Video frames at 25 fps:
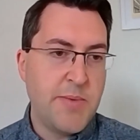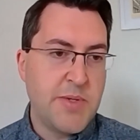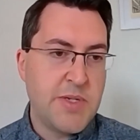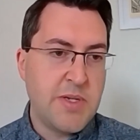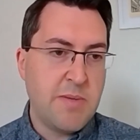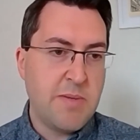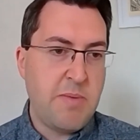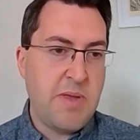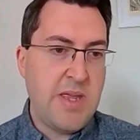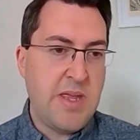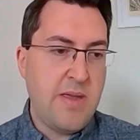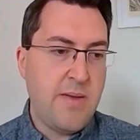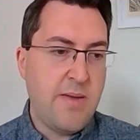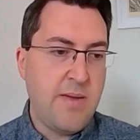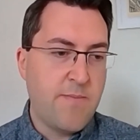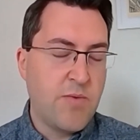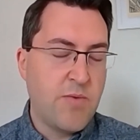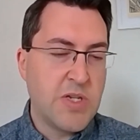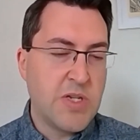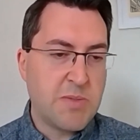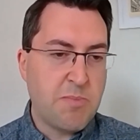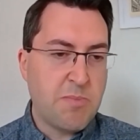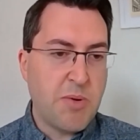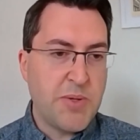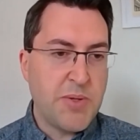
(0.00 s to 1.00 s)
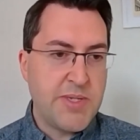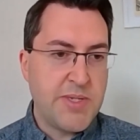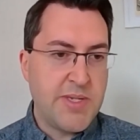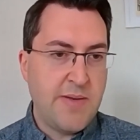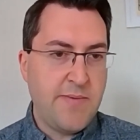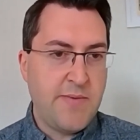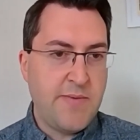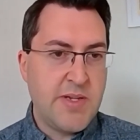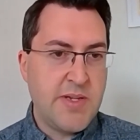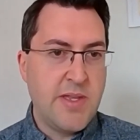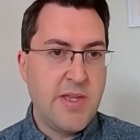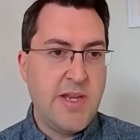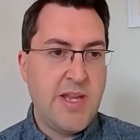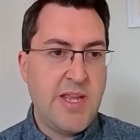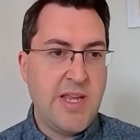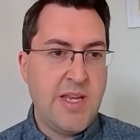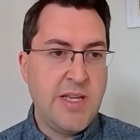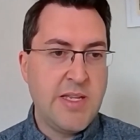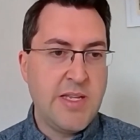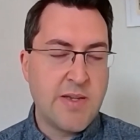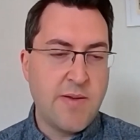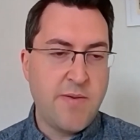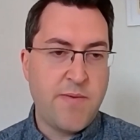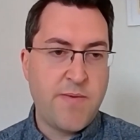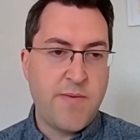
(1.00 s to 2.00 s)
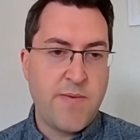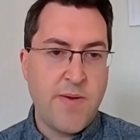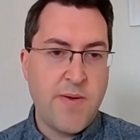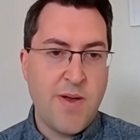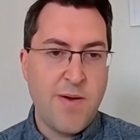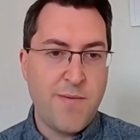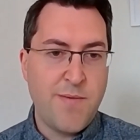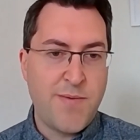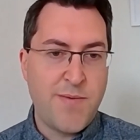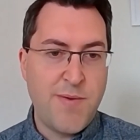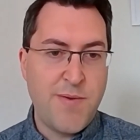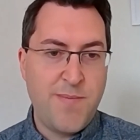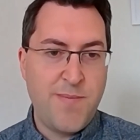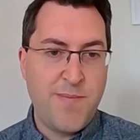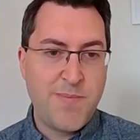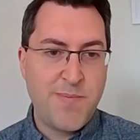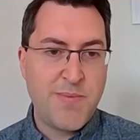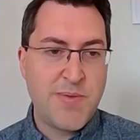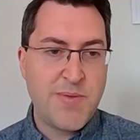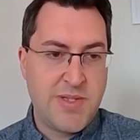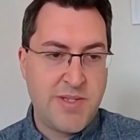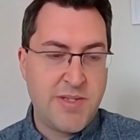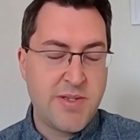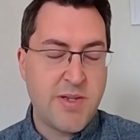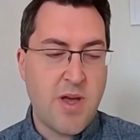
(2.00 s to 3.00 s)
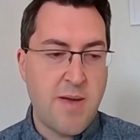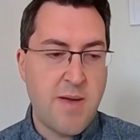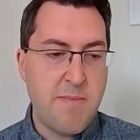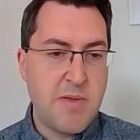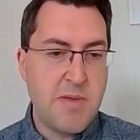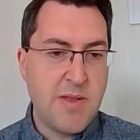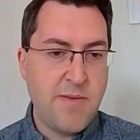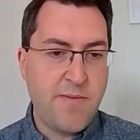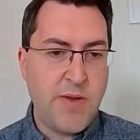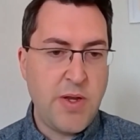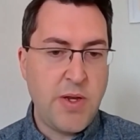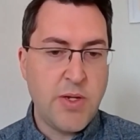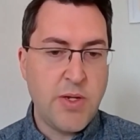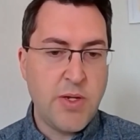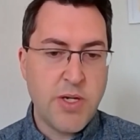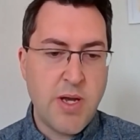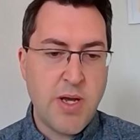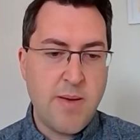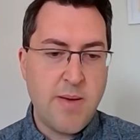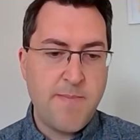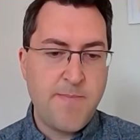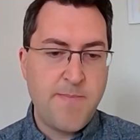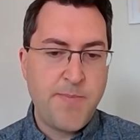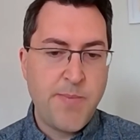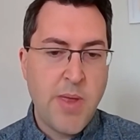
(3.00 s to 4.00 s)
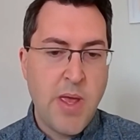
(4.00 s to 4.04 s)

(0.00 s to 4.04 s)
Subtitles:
to be responsive to the needs of the time in the future.